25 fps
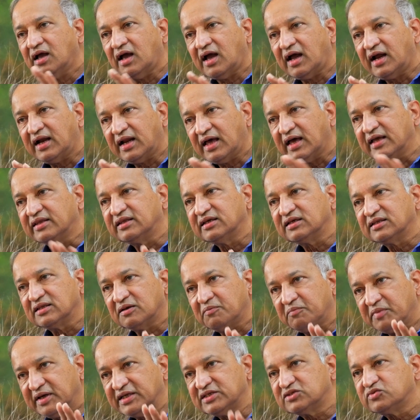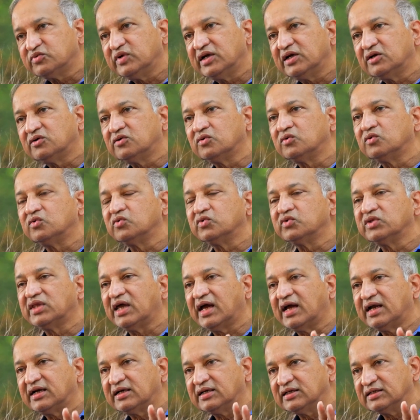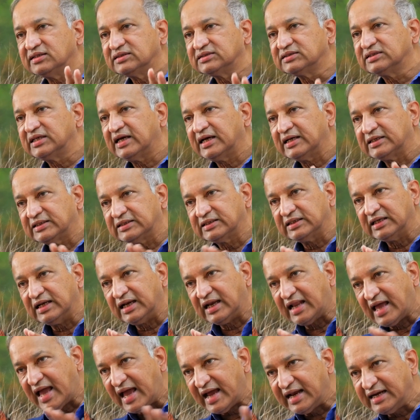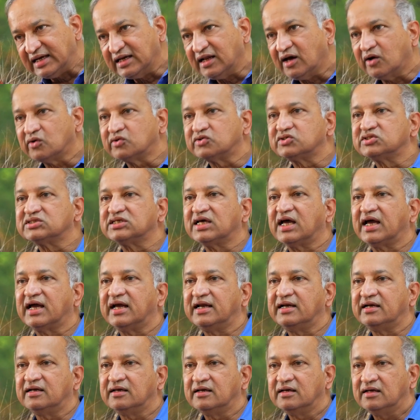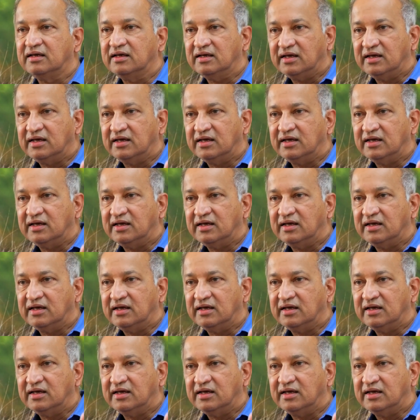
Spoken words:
And I think the best way to do that is that the land outside,